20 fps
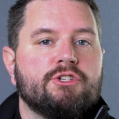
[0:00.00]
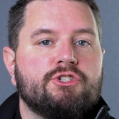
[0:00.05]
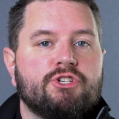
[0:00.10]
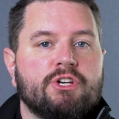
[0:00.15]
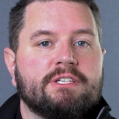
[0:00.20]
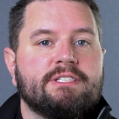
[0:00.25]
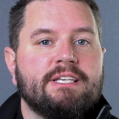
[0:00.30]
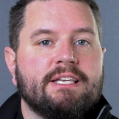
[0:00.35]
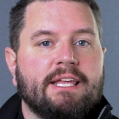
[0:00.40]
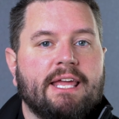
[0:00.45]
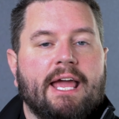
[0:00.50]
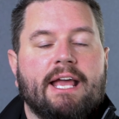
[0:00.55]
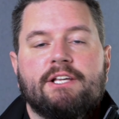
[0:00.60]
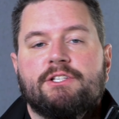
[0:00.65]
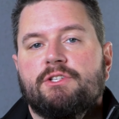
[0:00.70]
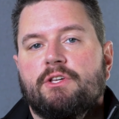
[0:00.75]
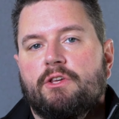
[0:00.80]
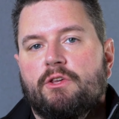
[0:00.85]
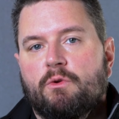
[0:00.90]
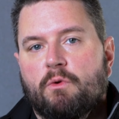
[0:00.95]
just in
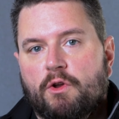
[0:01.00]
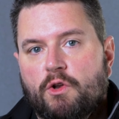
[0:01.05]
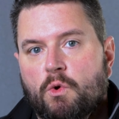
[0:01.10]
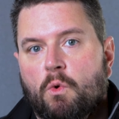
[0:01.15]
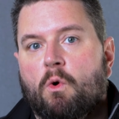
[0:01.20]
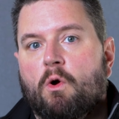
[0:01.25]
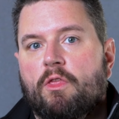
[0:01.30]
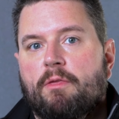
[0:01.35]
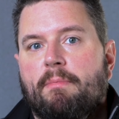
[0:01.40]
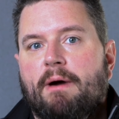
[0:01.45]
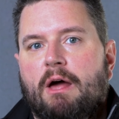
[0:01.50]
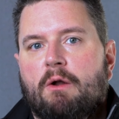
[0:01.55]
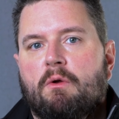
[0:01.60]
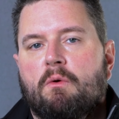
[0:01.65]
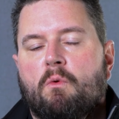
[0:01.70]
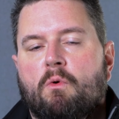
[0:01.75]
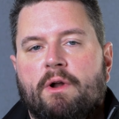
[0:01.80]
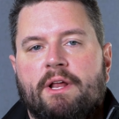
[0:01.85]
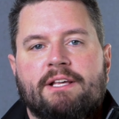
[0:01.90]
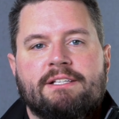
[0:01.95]
case you ignore all the battery
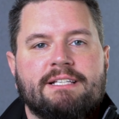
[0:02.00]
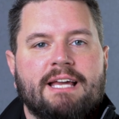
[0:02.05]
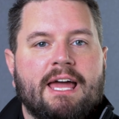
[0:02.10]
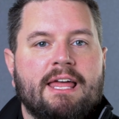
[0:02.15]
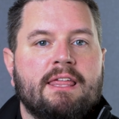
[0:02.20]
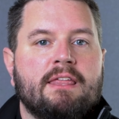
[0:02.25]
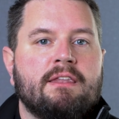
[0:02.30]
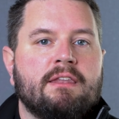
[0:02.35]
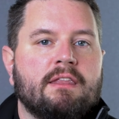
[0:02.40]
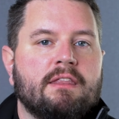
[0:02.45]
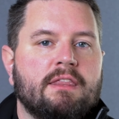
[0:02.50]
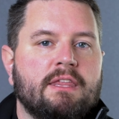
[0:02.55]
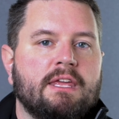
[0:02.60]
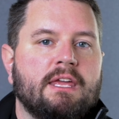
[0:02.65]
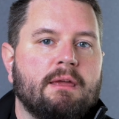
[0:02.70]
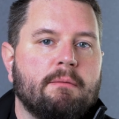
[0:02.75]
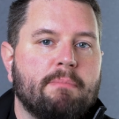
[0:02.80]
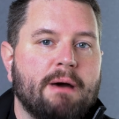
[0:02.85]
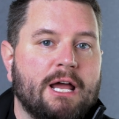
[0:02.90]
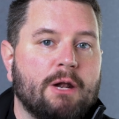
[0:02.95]
warnings and
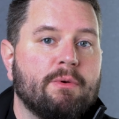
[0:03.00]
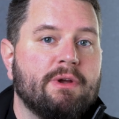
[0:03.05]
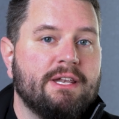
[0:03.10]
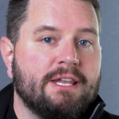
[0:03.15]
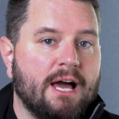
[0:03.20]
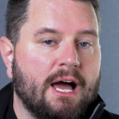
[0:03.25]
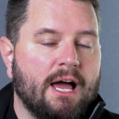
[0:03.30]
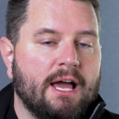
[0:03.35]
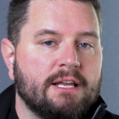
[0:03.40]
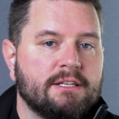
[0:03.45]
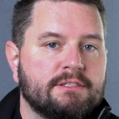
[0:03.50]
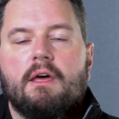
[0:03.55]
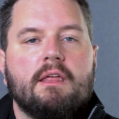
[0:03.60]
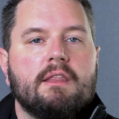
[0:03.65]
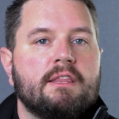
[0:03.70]
the battery dies.